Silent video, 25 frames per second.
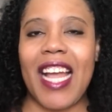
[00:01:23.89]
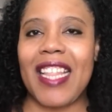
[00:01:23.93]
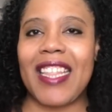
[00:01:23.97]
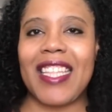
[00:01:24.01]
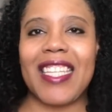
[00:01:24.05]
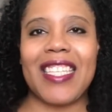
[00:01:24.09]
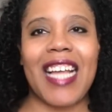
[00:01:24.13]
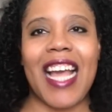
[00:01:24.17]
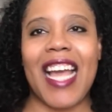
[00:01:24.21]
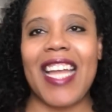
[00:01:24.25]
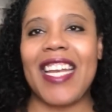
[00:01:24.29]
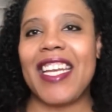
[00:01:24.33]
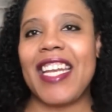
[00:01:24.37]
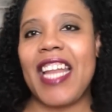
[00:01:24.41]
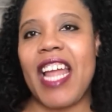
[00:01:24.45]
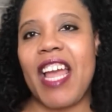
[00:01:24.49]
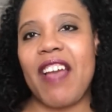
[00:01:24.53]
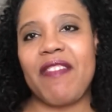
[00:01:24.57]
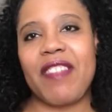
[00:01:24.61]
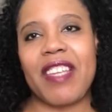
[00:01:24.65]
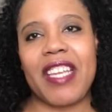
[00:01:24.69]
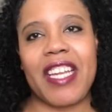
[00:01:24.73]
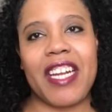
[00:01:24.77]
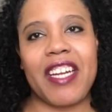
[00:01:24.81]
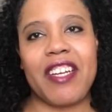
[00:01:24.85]
I didn't
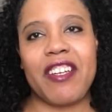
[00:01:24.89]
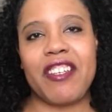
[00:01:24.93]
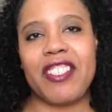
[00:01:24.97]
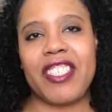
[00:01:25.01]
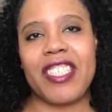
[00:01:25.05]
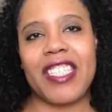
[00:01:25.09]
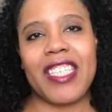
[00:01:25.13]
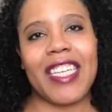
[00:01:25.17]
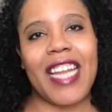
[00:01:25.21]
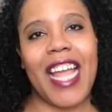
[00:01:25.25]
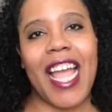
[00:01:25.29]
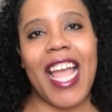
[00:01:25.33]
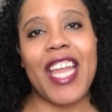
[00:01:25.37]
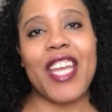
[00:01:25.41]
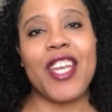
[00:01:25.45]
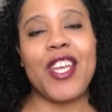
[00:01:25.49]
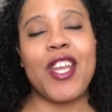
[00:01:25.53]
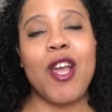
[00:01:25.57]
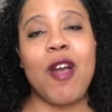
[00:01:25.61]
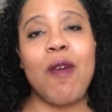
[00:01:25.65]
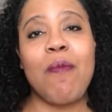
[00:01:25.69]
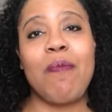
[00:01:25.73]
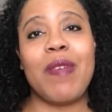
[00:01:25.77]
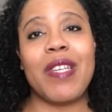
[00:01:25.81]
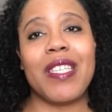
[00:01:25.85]
have the energy and had
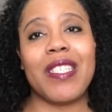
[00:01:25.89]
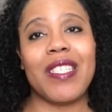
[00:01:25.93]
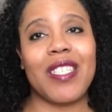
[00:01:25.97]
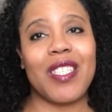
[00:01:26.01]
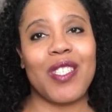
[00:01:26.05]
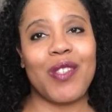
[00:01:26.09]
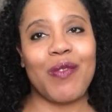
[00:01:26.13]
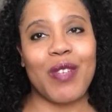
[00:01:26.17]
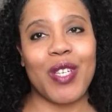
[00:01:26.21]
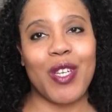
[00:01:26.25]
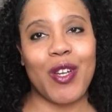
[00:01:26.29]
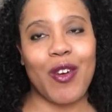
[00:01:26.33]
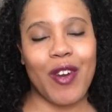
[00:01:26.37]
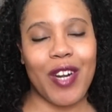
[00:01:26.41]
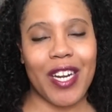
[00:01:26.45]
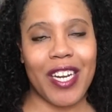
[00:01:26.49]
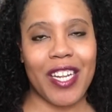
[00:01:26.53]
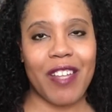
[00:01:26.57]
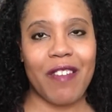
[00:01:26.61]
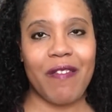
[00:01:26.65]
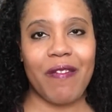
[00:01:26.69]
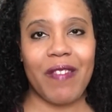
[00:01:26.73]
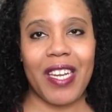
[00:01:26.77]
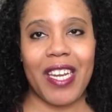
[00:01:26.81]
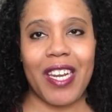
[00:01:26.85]
no business
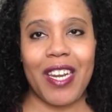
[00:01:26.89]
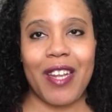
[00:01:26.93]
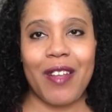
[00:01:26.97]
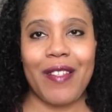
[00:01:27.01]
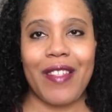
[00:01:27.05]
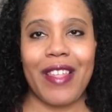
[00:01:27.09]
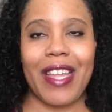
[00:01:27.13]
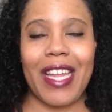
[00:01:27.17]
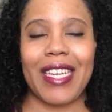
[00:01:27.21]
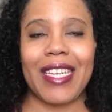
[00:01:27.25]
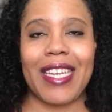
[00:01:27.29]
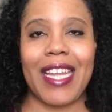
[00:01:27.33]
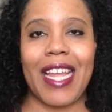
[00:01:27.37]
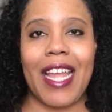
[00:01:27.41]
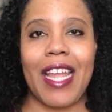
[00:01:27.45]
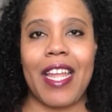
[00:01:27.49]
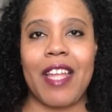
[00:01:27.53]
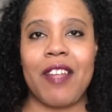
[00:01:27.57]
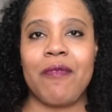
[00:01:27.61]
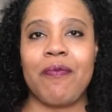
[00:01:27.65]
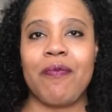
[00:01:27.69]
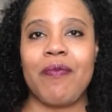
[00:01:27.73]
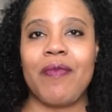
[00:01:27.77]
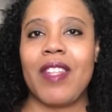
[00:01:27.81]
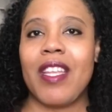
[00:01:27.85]
recording a video that
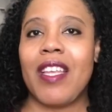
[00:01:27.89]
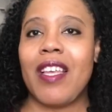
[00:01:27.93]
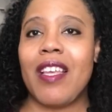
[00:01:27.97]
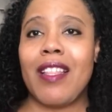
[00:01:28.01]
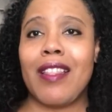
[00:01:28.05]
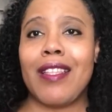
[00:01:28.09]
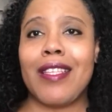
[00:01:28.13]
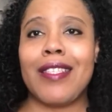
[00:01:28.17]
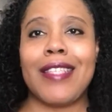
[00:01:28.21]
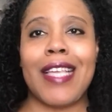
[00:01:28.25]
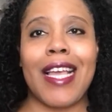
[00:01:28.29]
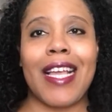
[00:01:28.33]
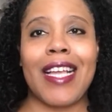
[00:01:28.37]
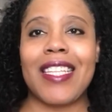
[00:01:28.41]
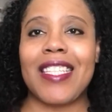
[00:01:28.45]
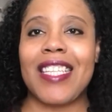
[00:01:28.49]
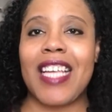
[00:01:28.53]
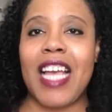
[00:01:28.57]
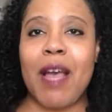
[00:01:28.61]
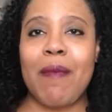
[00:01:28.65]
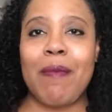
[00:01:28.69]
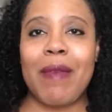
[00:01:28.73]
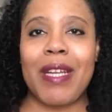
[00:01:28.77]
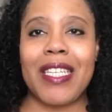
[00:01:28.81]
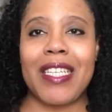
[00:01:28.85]
day. The second
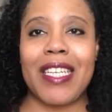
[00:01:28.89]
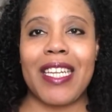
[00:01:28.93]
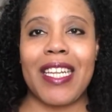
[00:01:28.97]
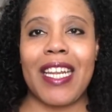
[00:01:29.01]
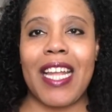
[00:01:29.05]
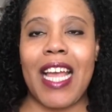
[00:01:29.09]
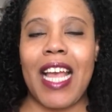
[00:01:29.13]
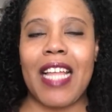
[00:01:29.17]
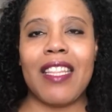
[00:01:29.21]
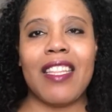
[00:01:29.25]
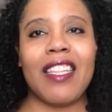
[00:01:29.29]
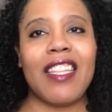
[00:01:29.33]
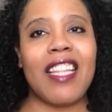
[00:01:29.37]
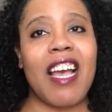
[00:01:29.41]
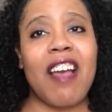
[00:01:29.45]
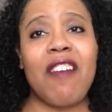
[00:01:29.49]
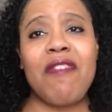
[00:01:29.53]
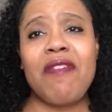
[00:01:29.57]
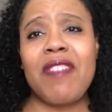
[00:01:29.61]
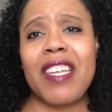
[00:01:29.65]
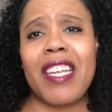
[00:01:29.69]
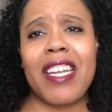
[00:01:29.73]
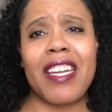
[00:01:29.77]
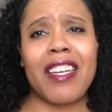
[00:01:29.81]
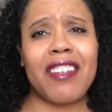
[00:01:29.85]
time I did it, I
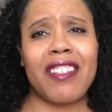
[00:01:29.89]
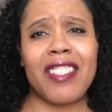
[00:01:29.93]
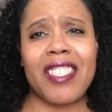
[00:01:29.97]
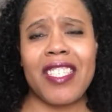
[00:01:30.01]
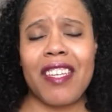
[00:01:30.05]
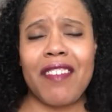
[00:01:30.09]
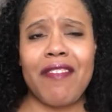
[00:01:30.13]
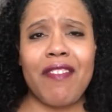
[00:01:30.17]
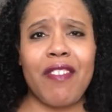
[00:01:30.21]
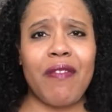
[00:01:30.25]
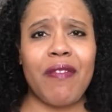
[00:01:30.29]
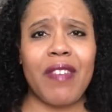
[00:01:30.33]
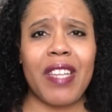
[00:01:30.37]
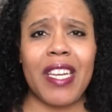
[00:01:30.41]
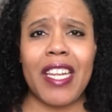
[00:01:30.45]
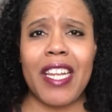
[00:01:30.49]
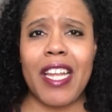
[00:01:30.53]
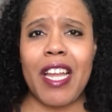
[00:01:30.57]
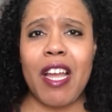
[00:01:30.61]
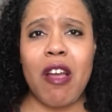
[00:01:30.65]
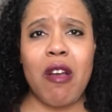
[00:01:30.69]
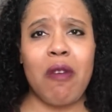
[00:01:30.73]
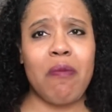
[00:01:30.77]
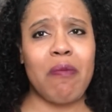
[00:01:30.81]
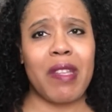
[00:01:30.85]
loved the energy of the
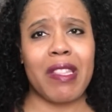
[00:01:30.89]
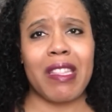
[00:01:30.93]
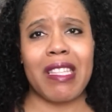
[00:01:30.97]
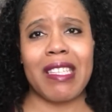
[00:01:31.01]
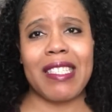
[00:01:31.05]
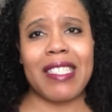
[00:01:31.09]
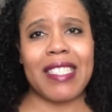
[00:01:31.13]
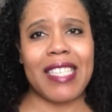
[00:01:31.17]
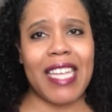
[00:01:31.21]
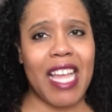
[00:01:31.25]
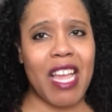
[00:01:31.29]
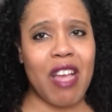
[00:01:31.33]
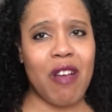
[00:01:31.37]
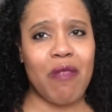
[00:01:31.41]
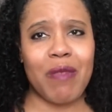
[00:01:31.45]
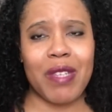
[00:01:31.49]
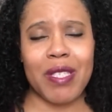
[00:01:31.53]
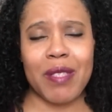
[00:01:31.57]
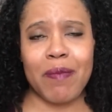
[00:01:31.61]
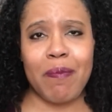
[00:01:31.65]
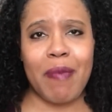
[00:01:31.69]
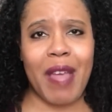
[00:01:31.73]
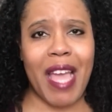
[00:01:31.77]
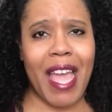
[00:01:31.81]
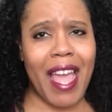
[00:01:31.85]
video, but the sound
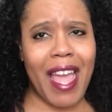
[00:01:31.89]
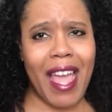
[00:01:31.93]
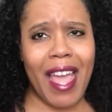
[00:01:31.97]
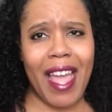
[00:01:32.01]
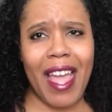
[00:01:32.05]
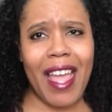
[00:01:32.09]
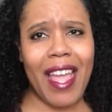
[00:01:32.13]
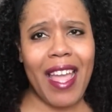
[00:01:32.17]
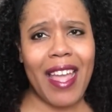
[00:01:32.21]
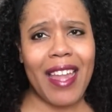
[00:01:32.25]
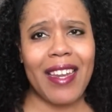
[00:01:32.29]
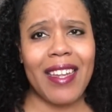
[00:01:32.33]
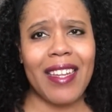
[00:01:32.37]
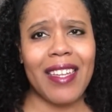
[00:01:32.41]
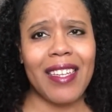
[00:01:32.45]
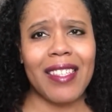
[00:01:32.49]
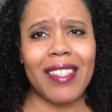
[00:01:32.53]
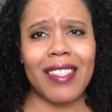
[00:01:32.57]
was bad.